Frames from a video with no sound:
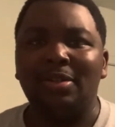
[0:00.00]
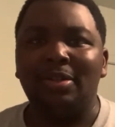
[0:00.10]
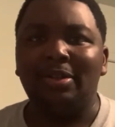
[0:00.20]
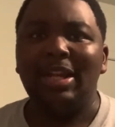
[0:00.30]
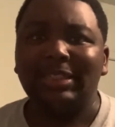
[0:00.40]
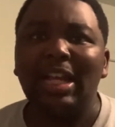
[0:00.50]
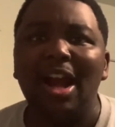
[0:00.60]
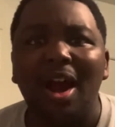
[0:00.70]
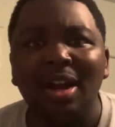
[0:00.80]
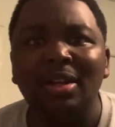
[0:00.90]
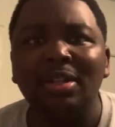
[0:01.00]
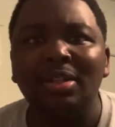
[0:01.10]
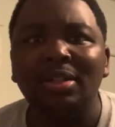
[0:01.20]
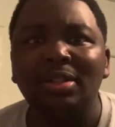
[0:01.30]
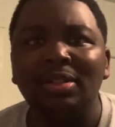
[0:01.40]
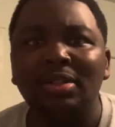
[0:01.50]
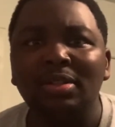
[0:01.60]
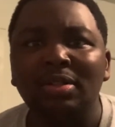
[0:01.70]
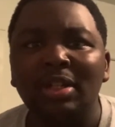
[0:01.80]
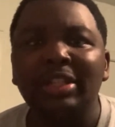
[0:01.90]
Yes, they are.
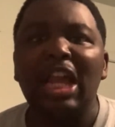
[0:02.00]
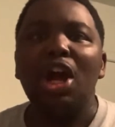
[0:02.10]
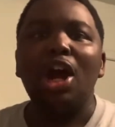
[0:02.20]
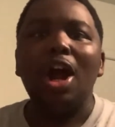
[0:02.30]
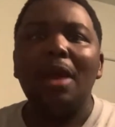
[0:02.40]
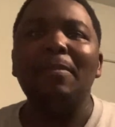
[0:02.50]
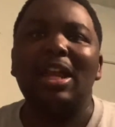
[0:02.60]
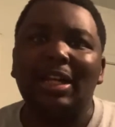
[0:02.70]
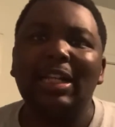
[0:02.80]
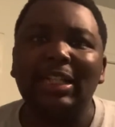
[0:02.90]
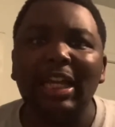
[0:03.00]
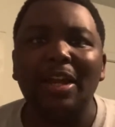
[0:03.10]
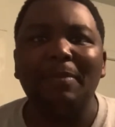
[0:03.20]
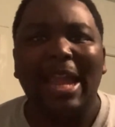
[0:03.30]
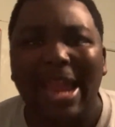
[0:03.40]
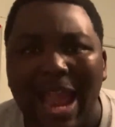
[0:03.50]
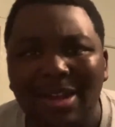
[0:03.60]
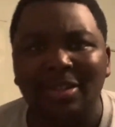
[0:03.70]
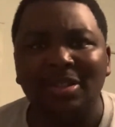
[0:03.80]
They are medically cleared, man.